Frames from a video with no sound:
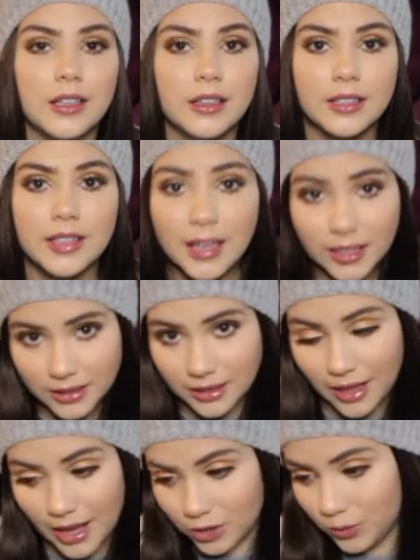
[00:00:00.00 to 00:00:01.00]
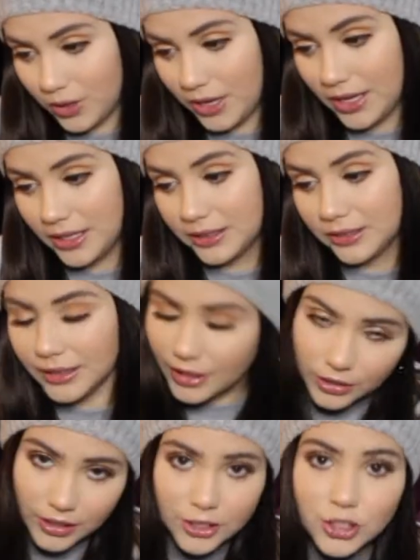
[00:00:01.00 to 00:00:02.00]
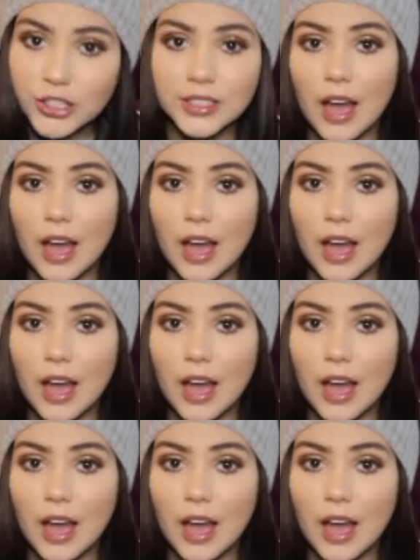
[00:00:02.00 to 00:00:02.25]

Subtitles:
The second to last one is literally just